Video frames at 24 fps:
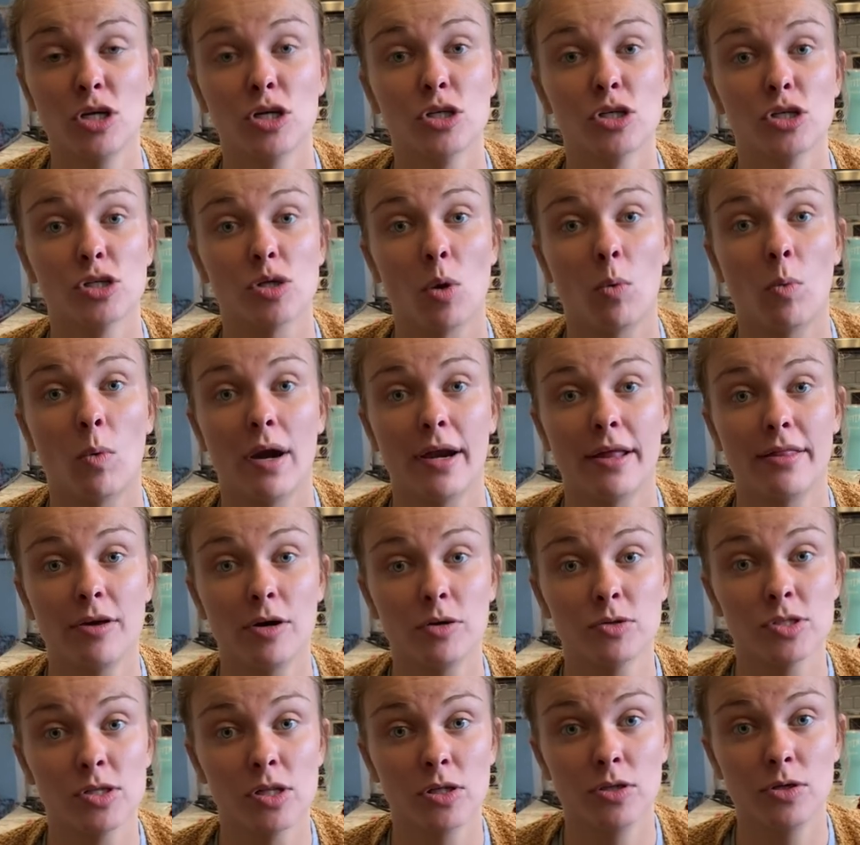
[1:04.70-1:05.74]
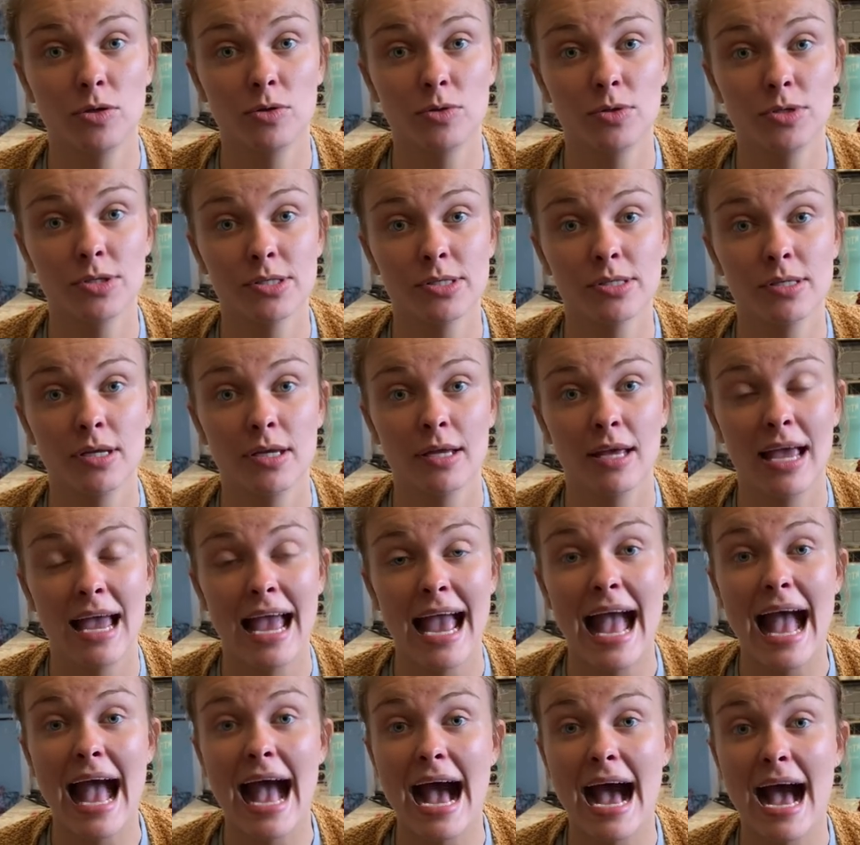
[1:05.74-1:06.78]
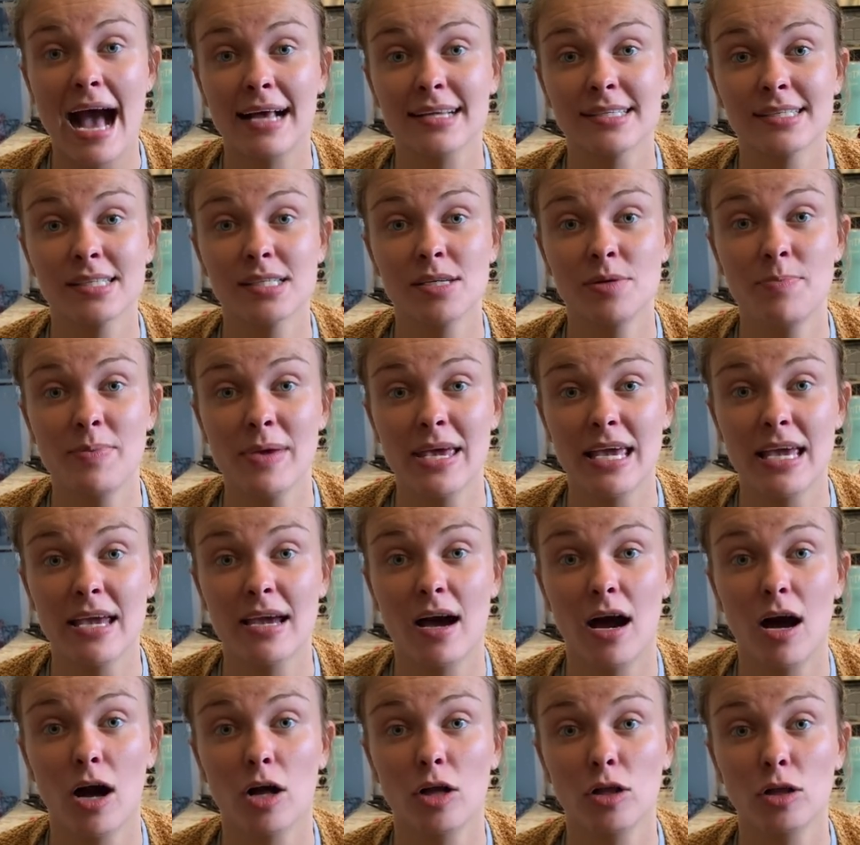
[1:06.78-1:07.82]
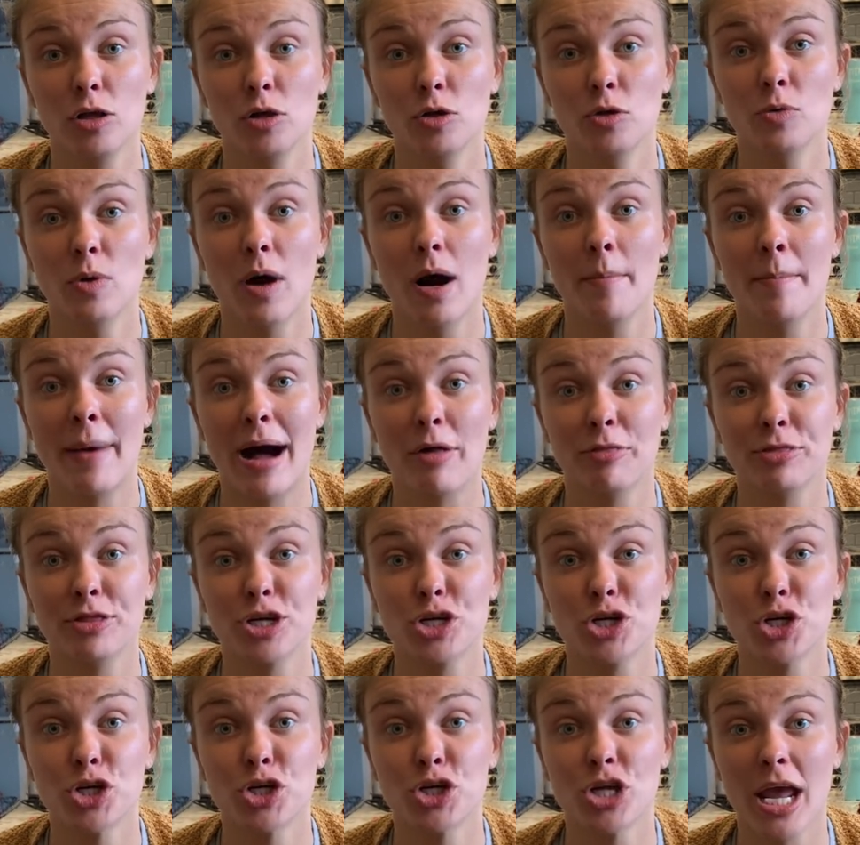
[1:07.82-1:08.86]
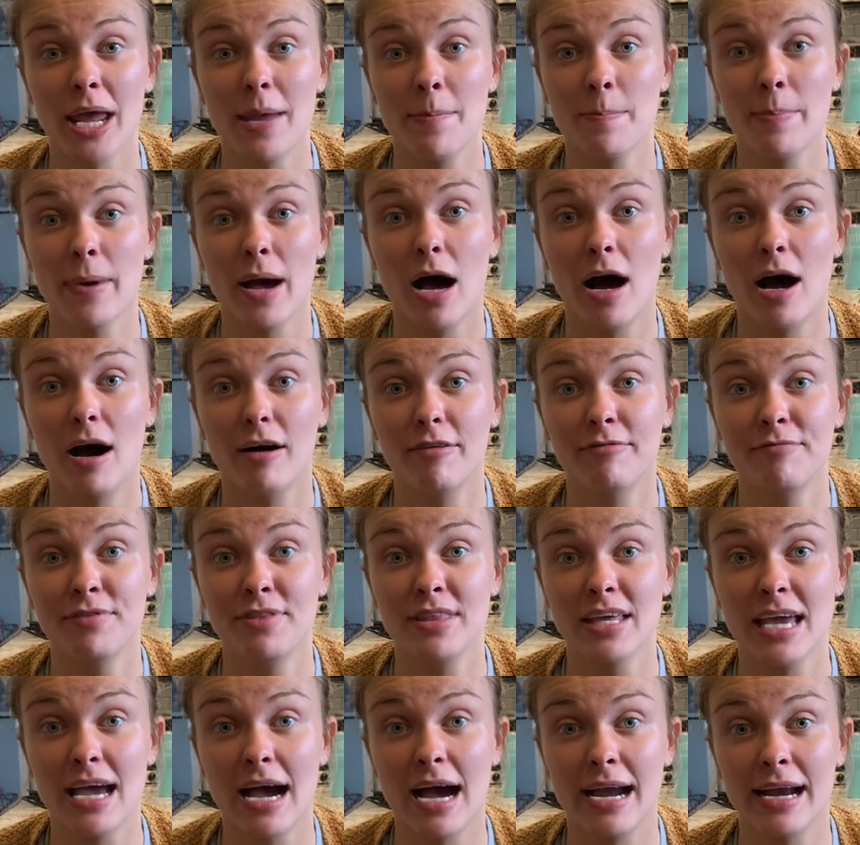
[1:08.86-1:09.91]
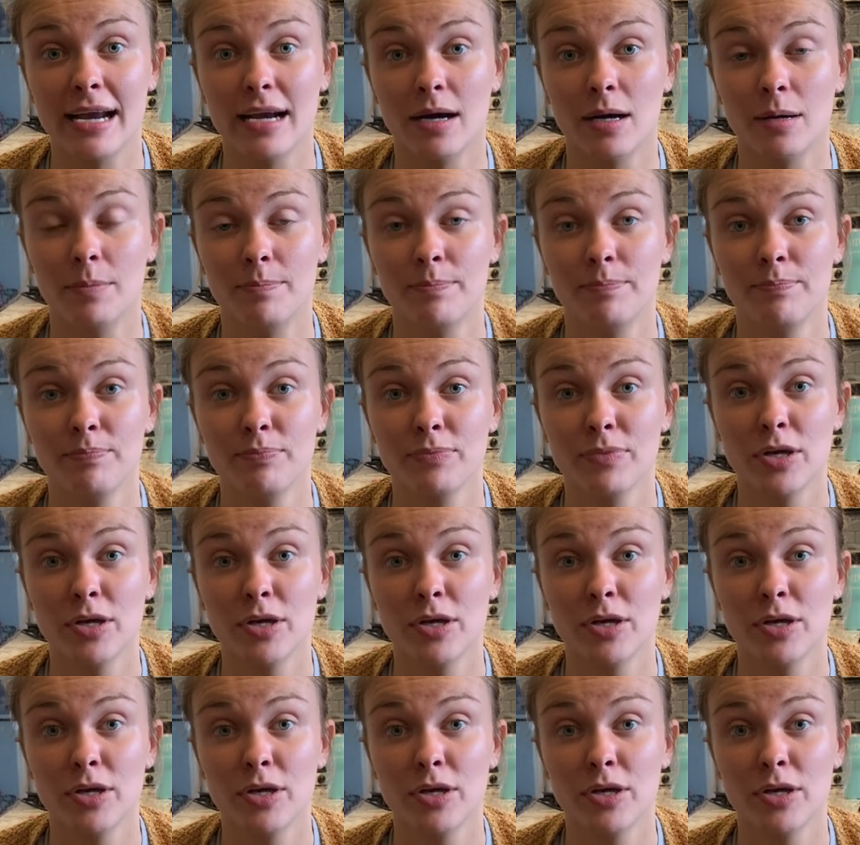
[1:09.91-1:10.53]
So one of those clues has to be a clue about the shape of the item.